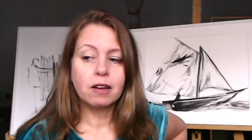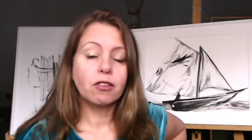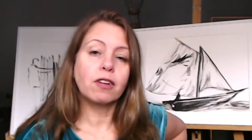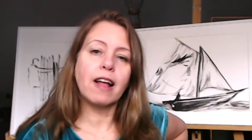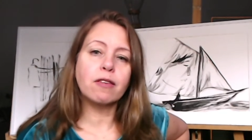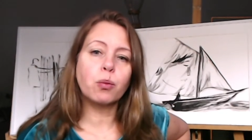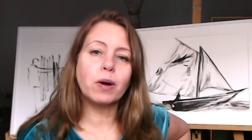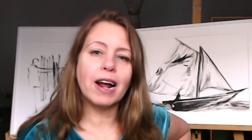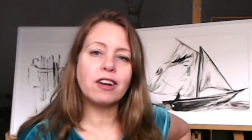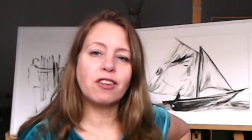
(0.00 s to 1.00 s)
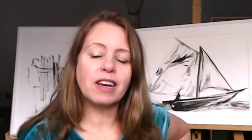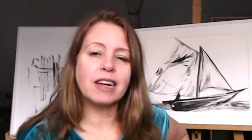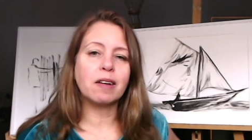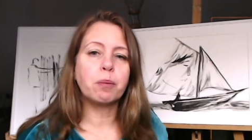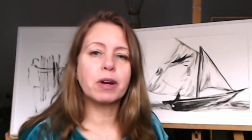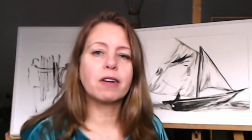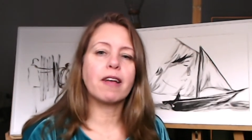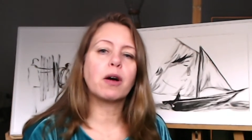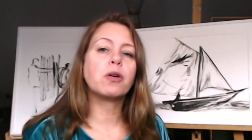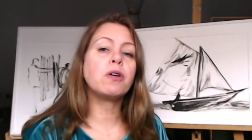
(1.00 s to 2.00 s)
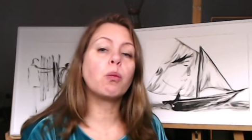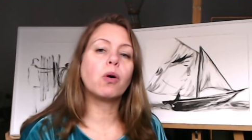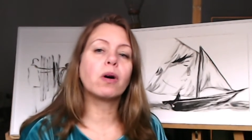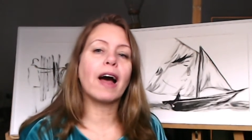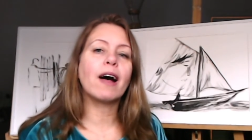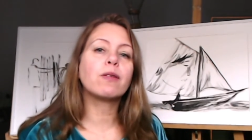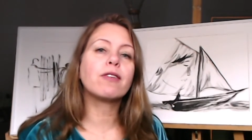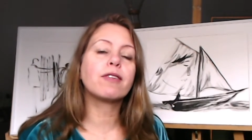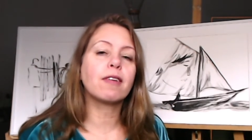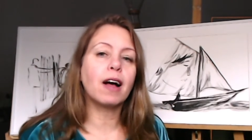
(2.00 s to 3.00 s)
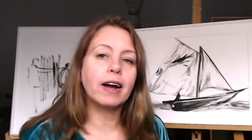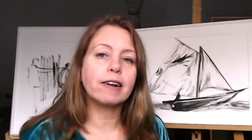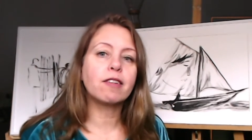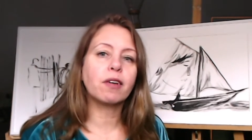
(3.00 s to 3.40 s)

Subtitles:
So that's what I did, because I couldn't walk outside.